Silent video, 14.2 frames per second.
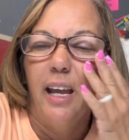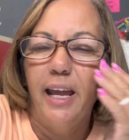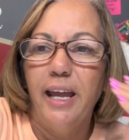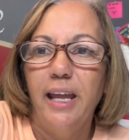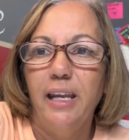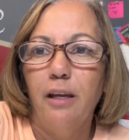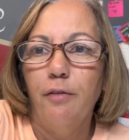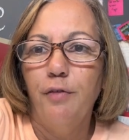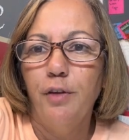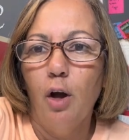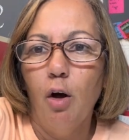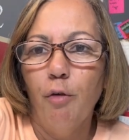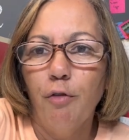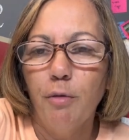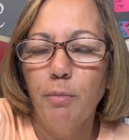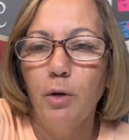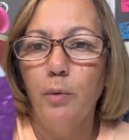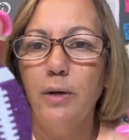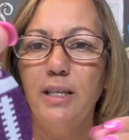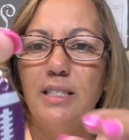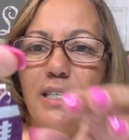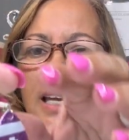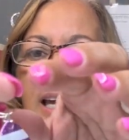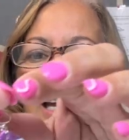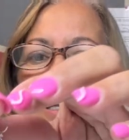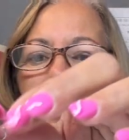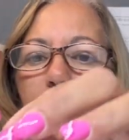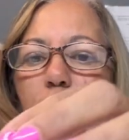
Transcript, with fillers: And if y'all from Louisiana,